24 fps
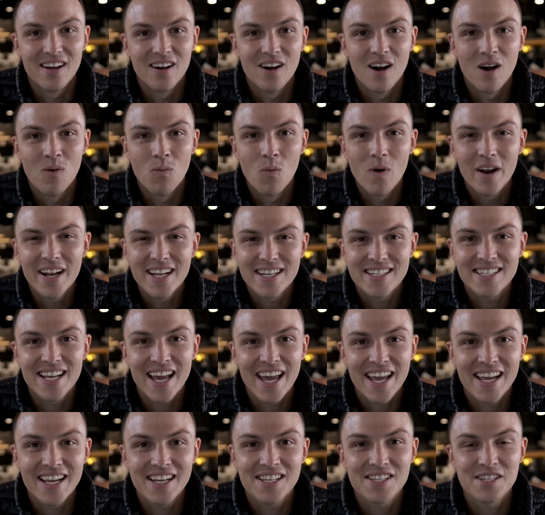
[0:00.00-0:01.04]
on what it
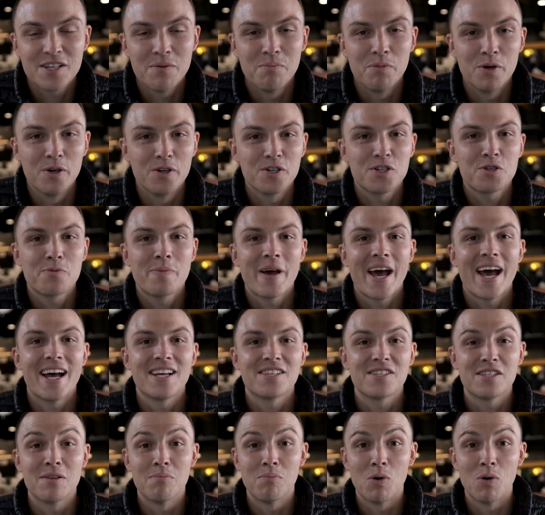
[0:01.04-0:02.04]
takes to push past the